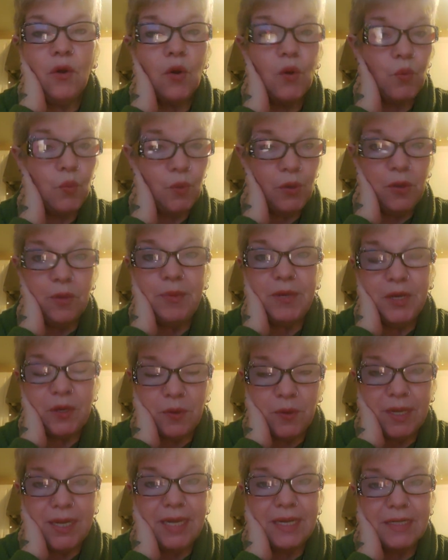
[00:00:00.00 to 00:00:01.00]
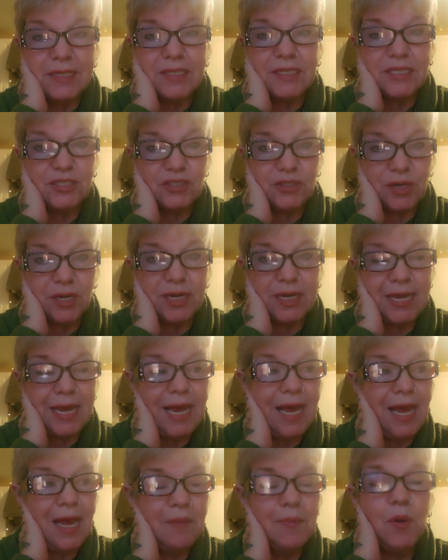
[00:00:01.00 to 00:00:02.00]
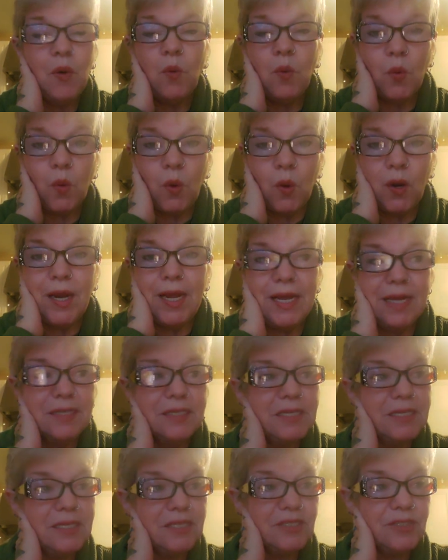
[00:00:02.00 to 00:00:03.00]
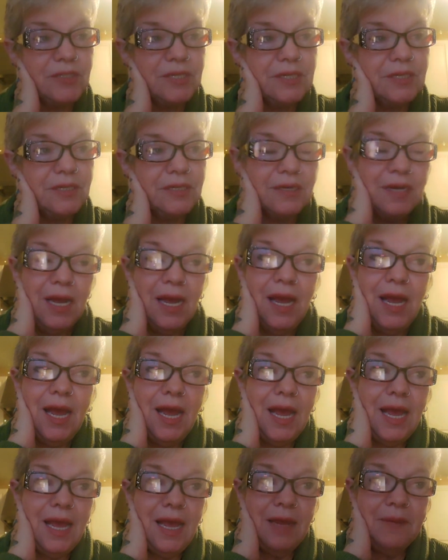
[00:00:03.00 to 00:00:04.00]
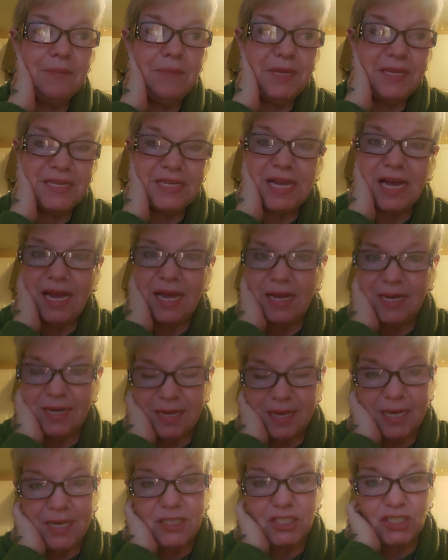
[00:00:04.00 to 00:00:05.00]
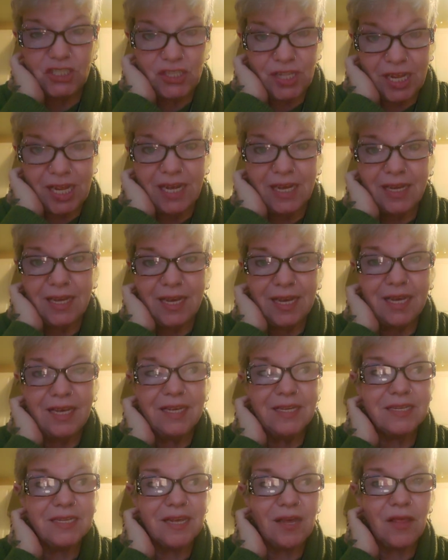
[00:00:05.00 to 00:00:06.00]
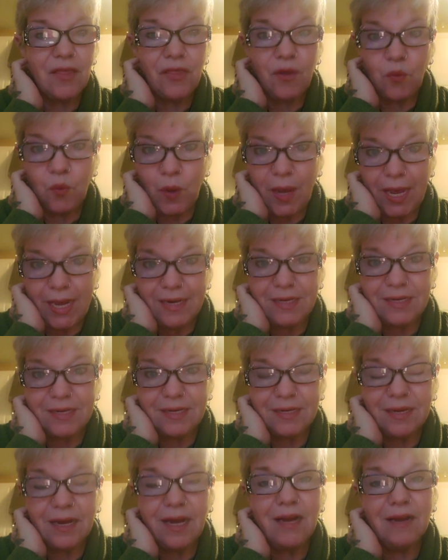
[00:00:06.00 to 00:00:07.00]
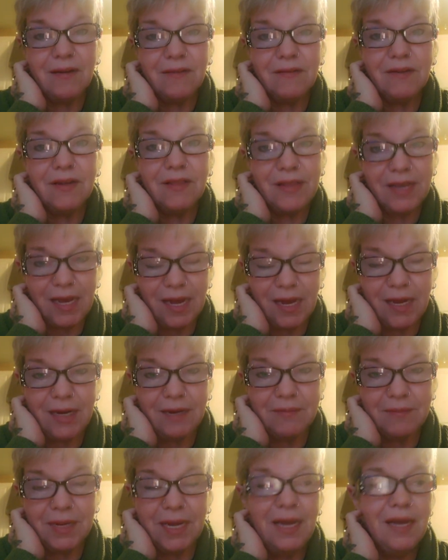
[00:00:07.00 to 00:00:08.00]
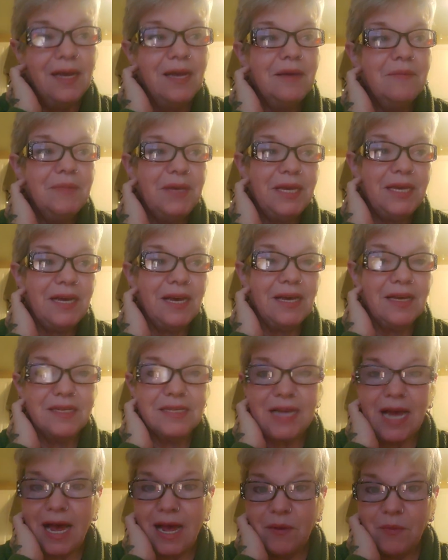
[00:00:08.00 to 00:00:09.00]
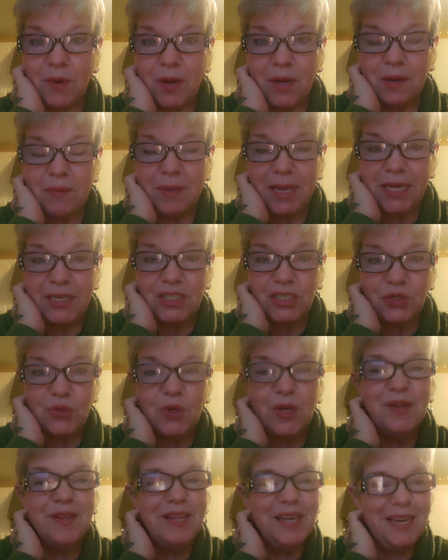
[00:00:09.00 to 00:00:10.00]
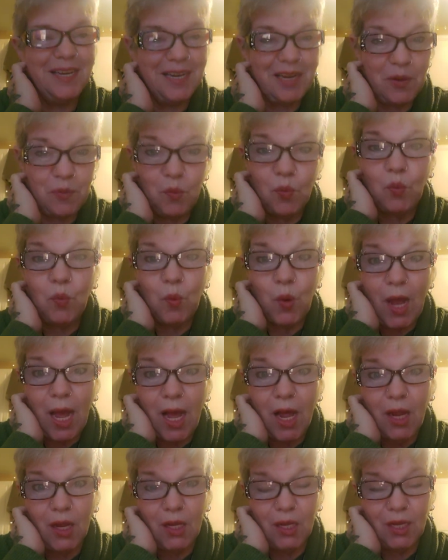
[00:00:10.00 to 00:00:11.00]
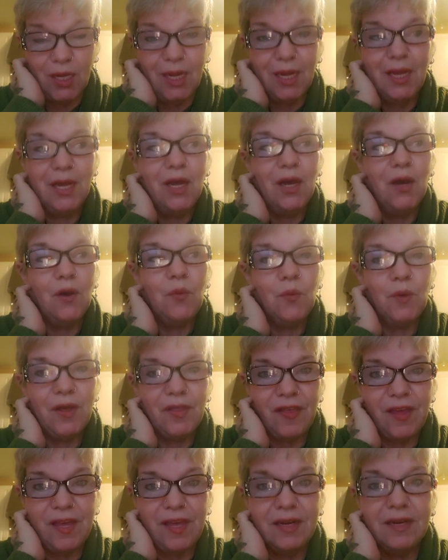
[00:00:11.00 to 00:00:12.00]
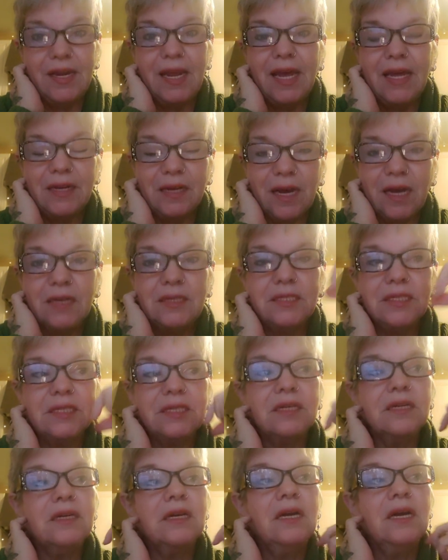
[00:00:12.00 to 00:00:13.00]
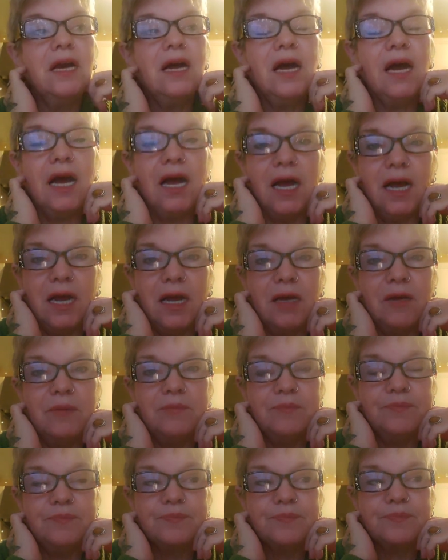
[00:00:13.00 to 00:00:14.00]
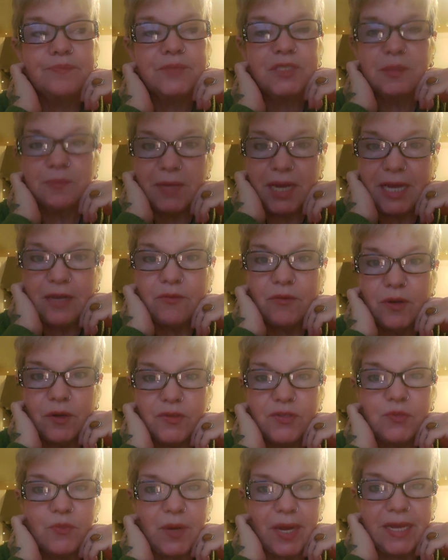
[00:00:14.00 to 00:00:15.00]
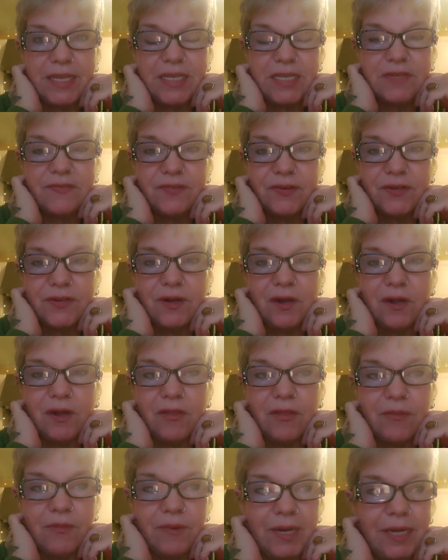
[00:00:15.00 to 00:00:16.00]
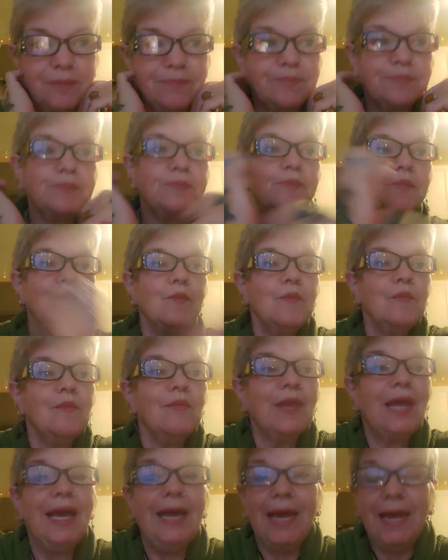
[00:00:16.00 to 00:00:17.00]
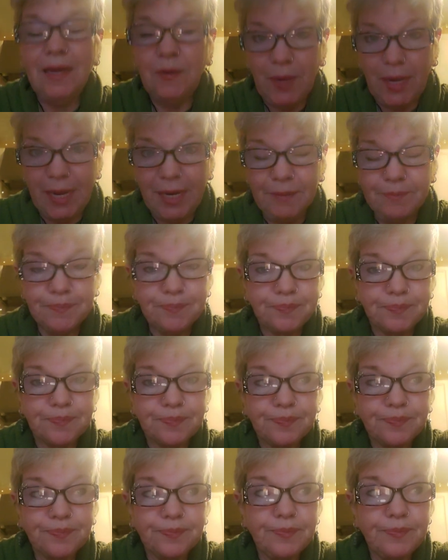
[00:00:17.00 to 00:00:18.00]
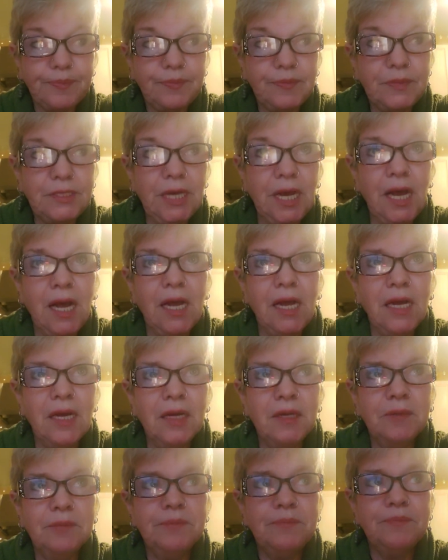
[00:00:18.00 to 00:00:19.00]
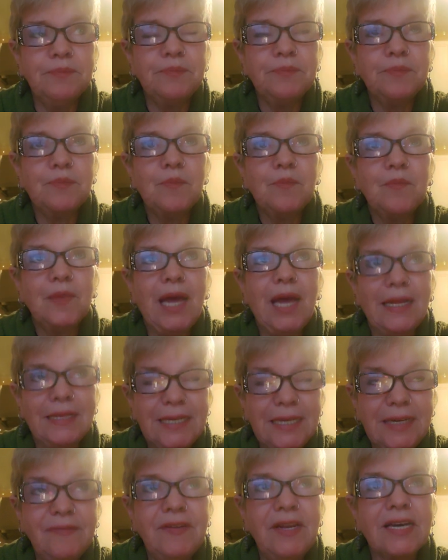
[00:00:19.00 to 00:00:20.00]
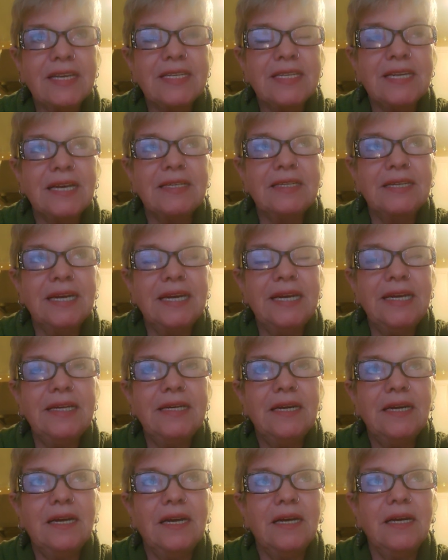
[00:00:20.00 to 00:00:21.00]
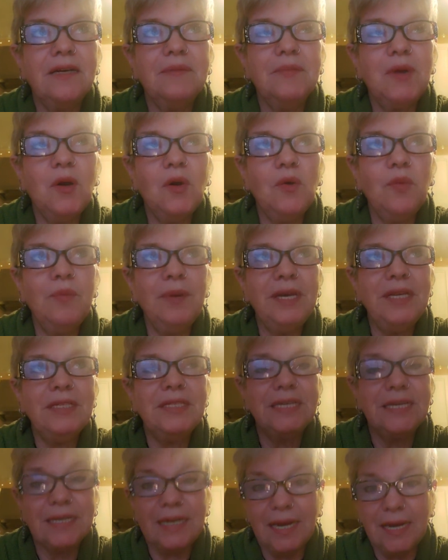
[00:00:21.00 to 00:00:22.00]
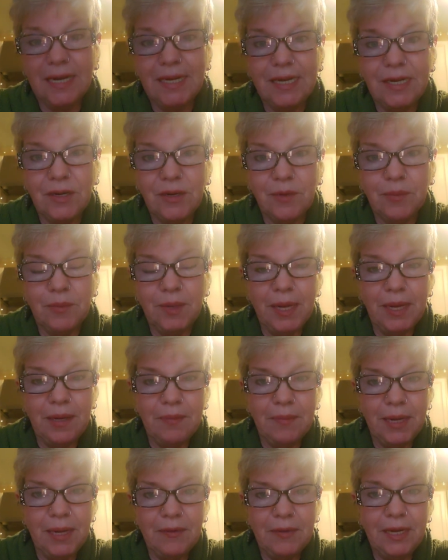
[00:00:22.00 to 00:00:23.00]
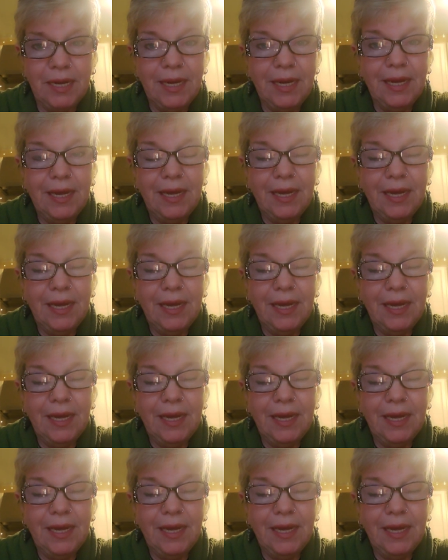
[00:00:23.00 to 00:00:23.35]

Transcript: or will be going into the truck cab or into the trailer. And beside each thing is the weight of the item, because I want to make sure that I'm well within and under my gross weights for all three. Anyway, I leave next Sunday. I'm hoping to get out of here by about